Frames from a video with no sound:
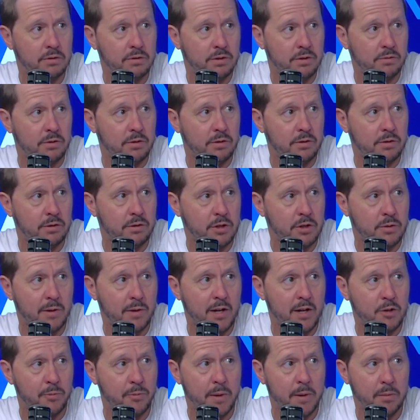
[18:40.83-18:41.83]
And don't
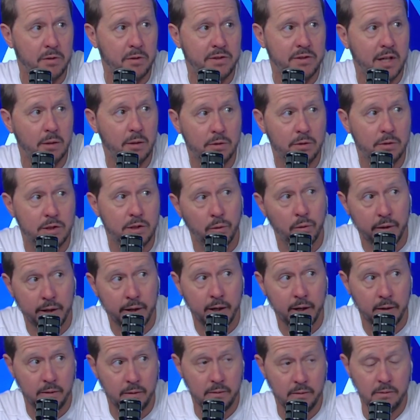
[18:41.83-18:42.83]
surround your people to tell you what you want
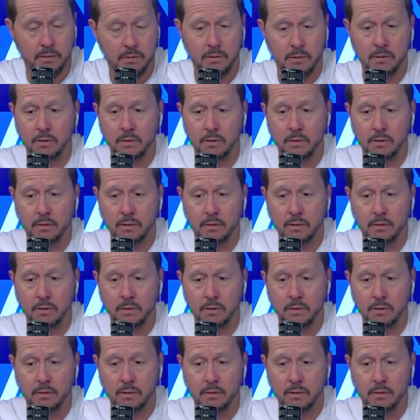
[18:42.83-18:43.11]
to hear.